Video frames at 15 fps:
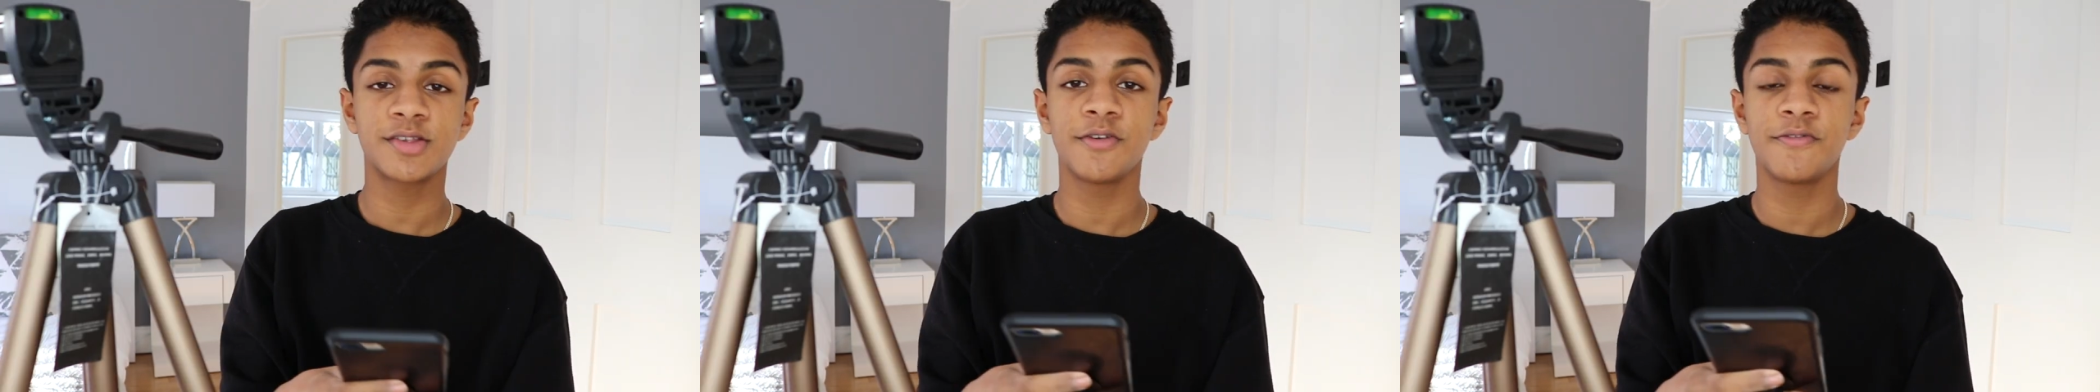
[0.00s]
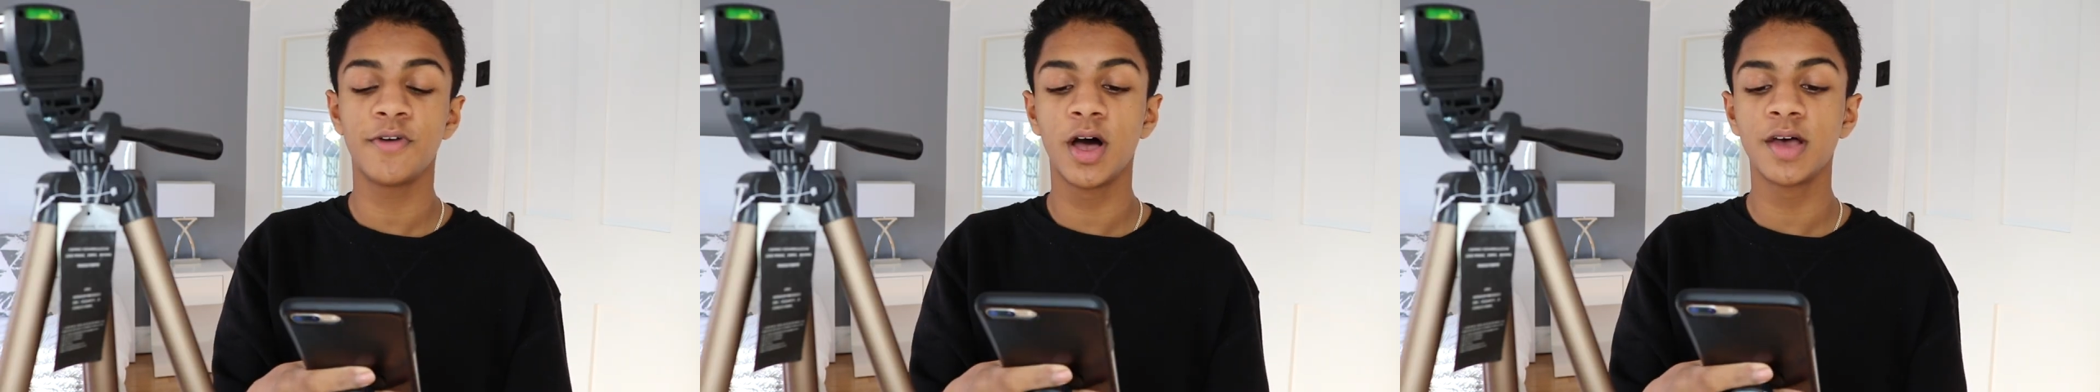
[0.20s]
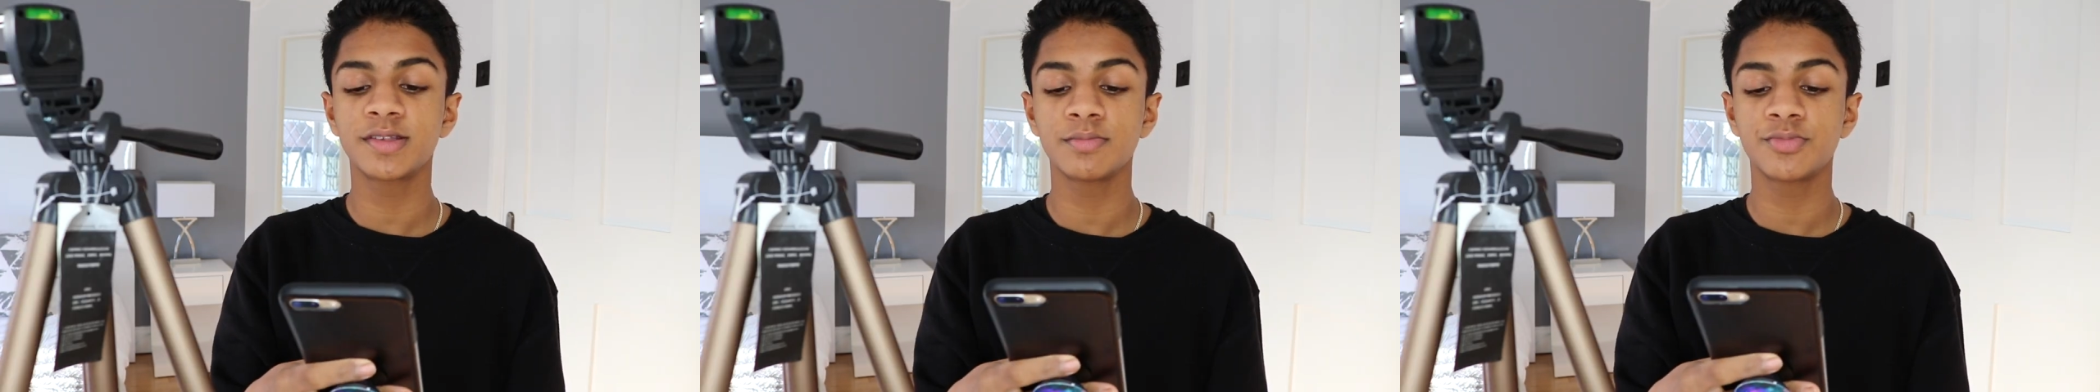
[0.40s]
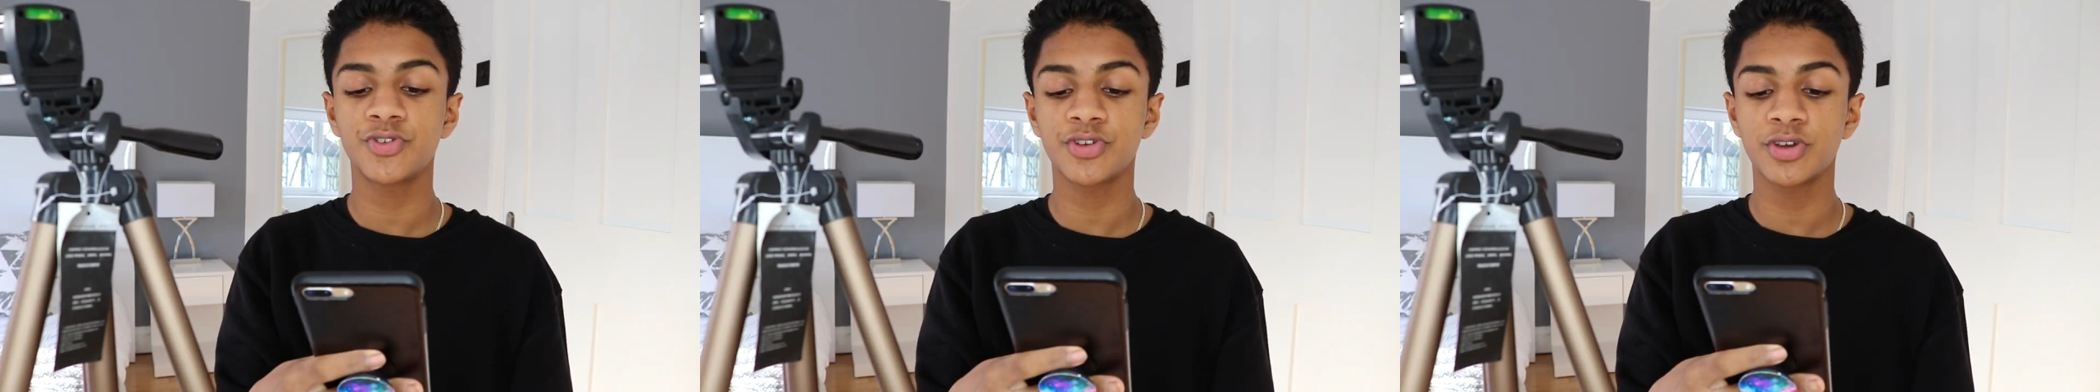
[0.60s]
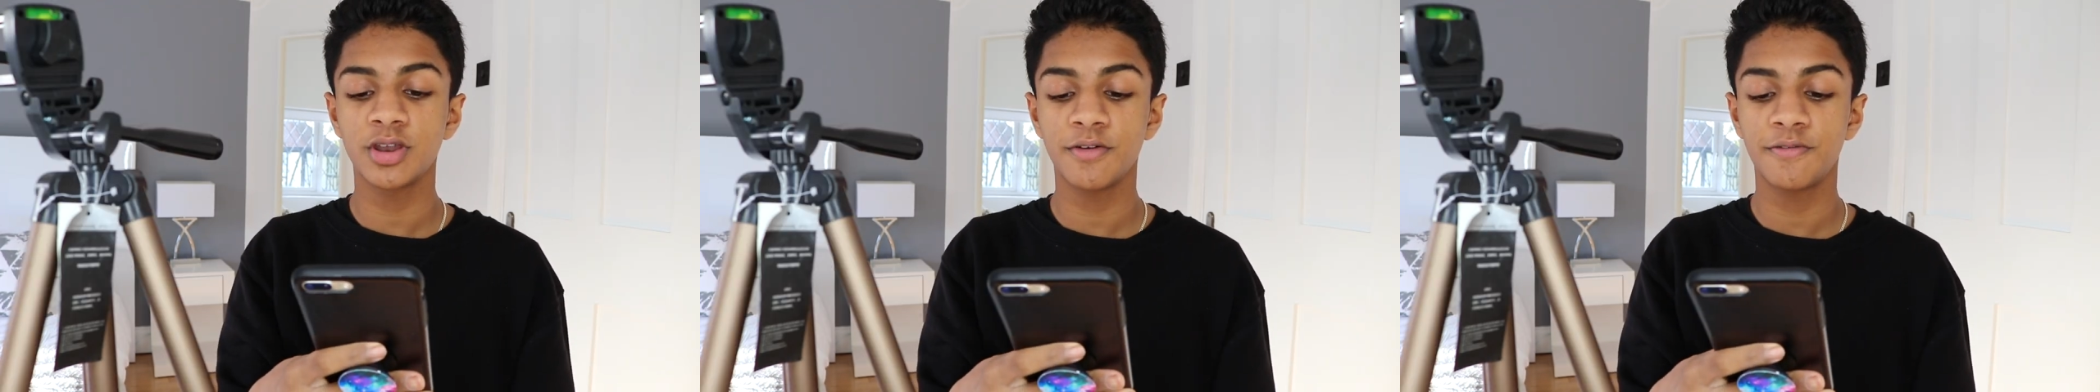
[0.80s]
so first I'm
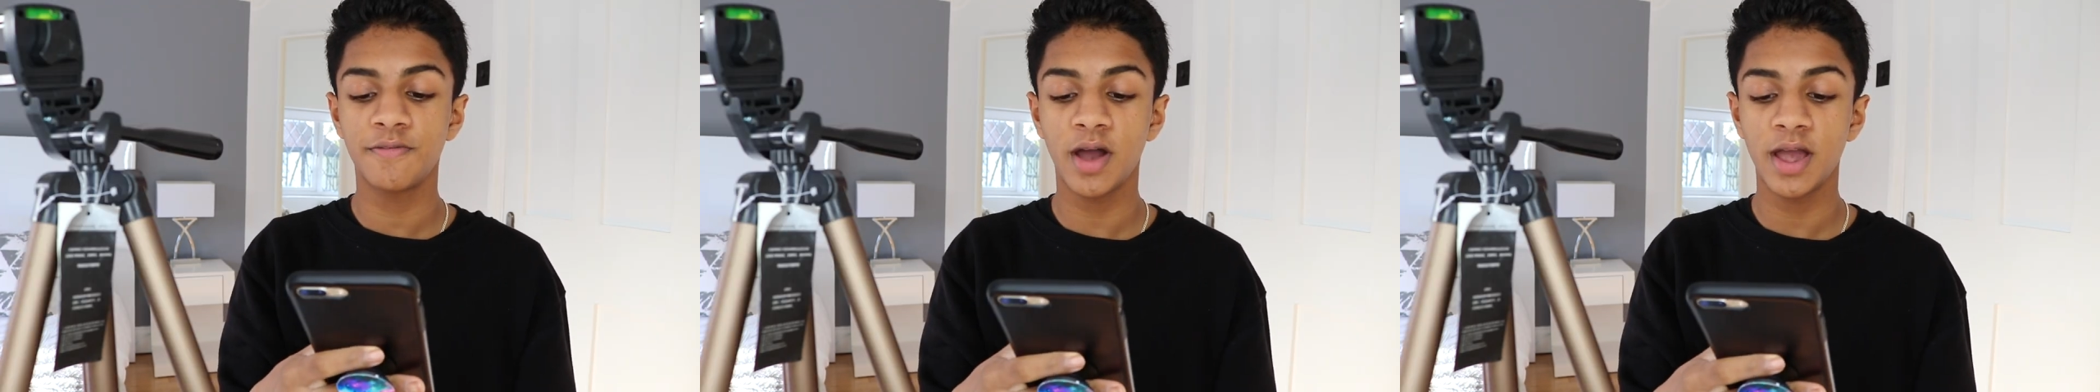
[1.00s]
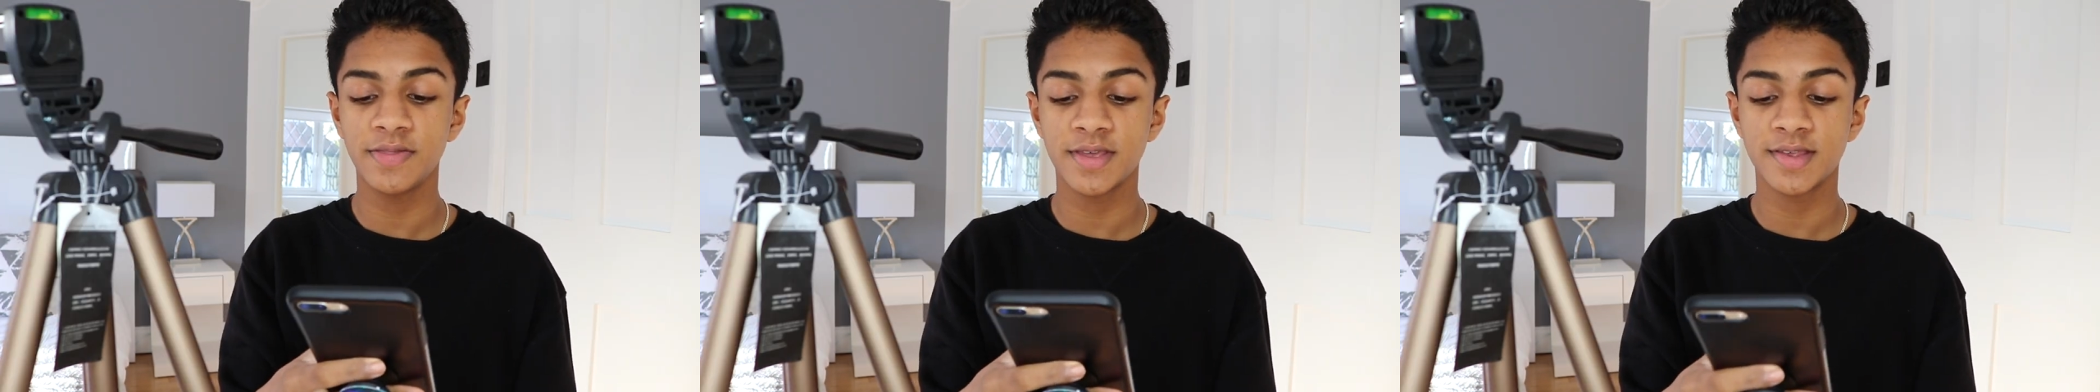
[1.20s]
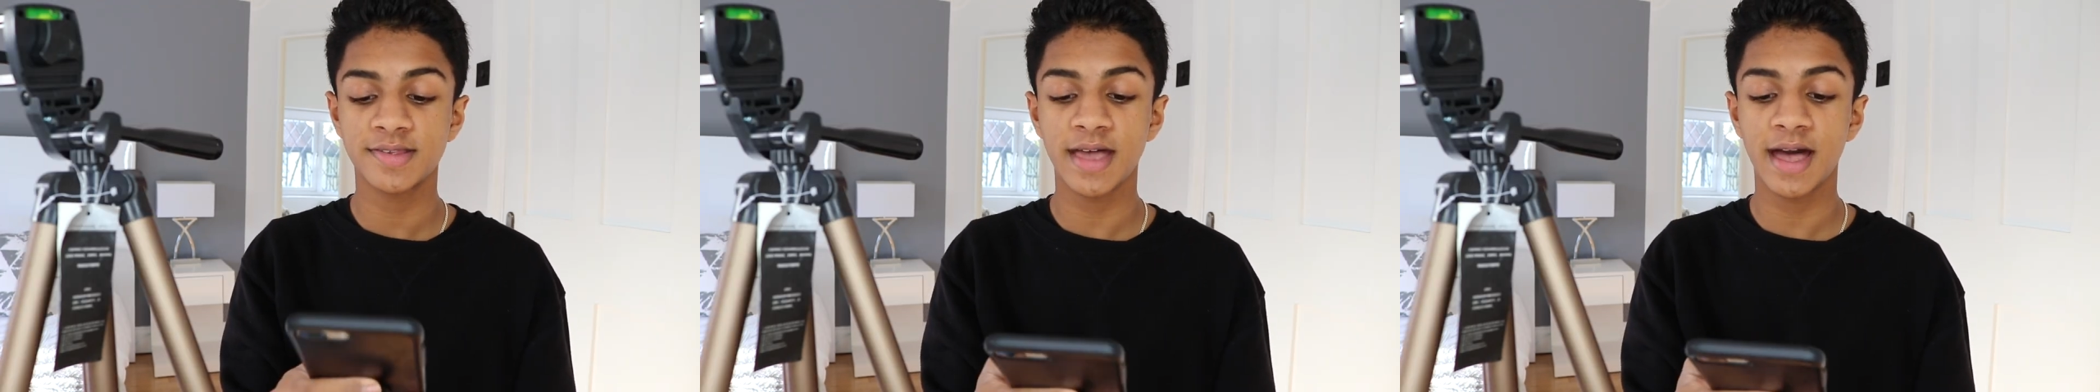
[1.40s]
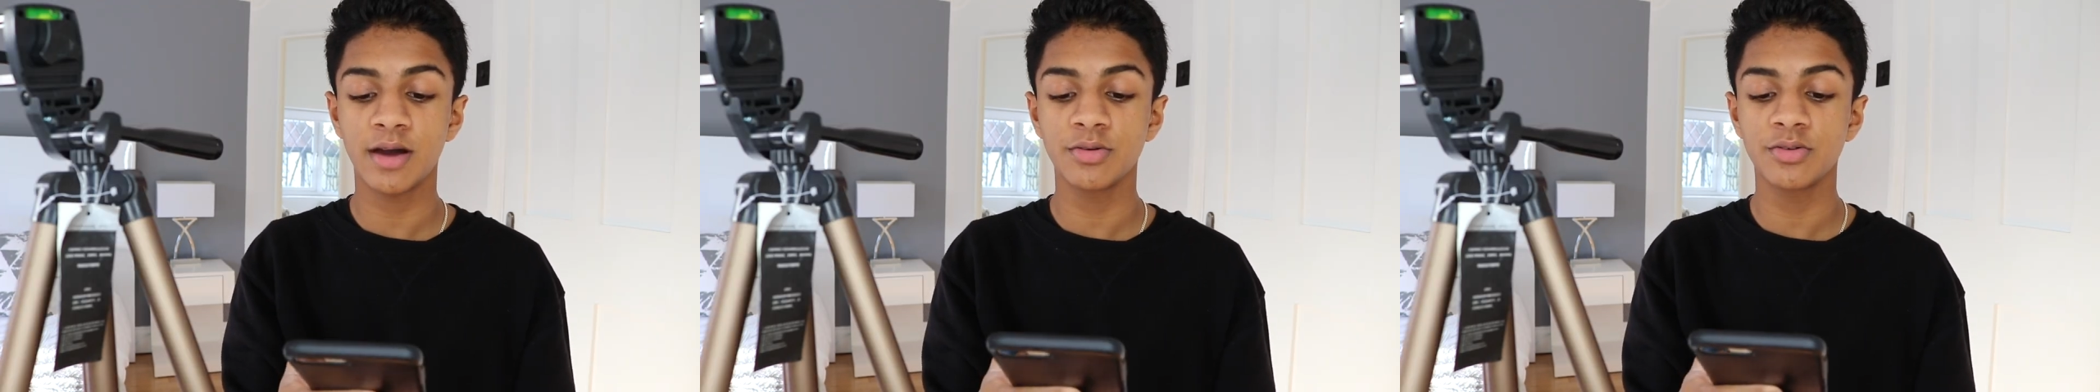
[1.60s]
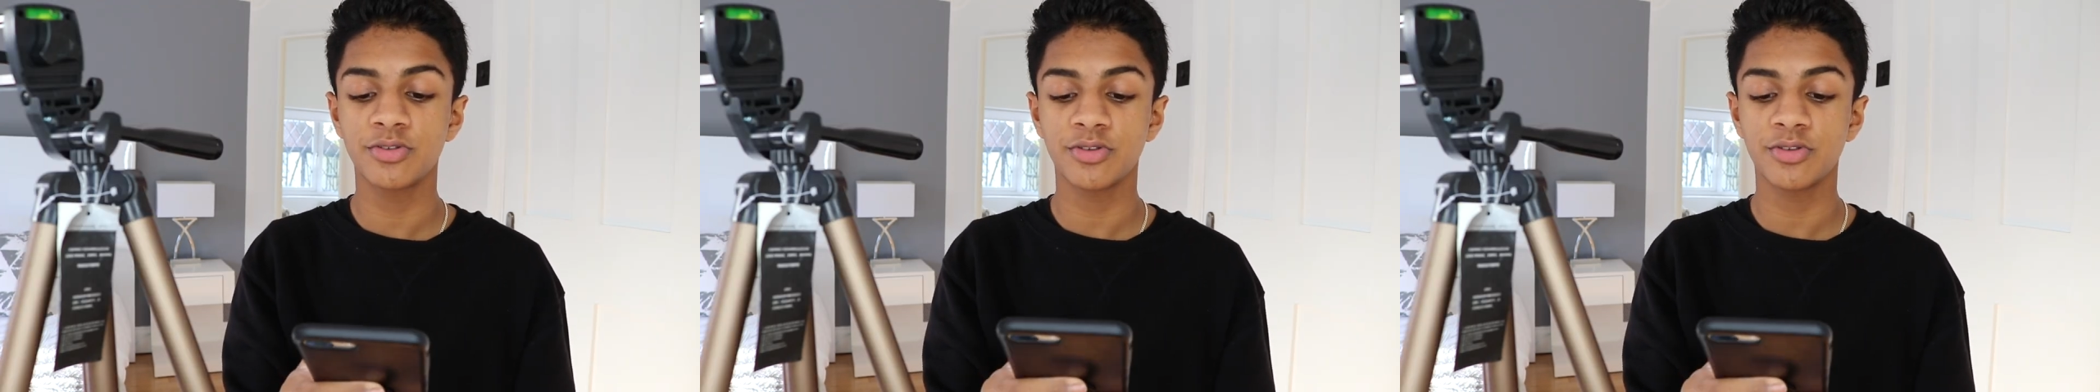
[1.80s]
just gonna find the sound.